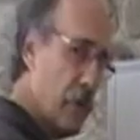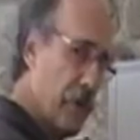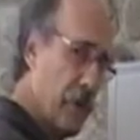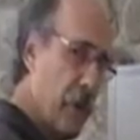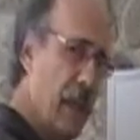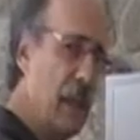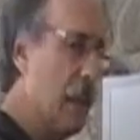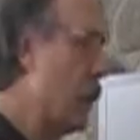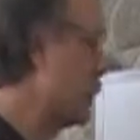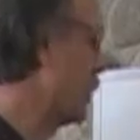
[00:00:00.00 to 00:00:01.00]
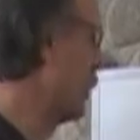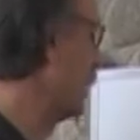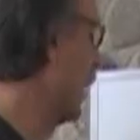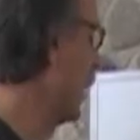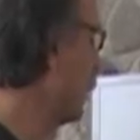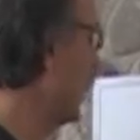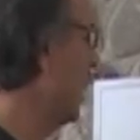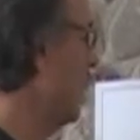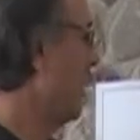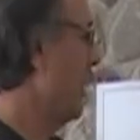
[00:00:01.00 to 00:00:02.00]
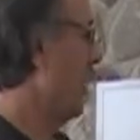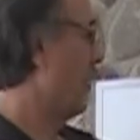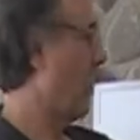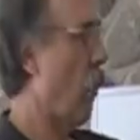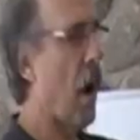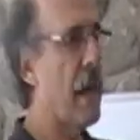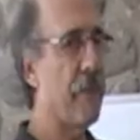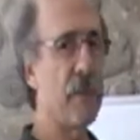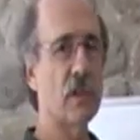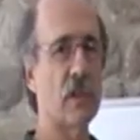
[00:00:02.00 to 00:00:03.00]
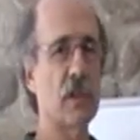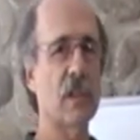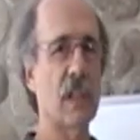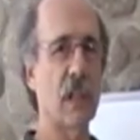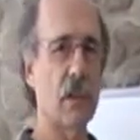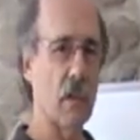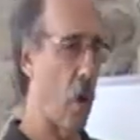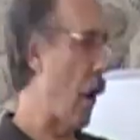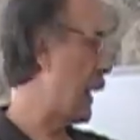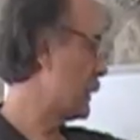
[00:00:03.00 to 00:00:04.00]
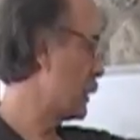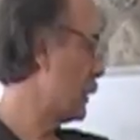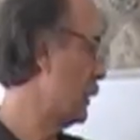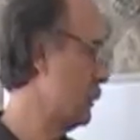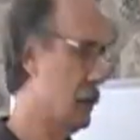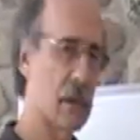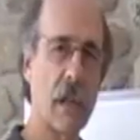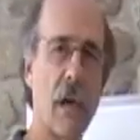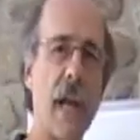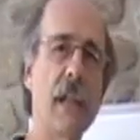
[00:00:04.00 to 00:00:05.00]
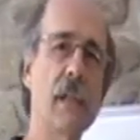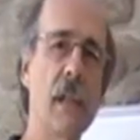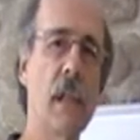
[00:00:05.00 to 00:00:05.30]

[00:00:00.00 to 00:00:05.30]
So in the emotional dump, the wife is just going to launch, all right?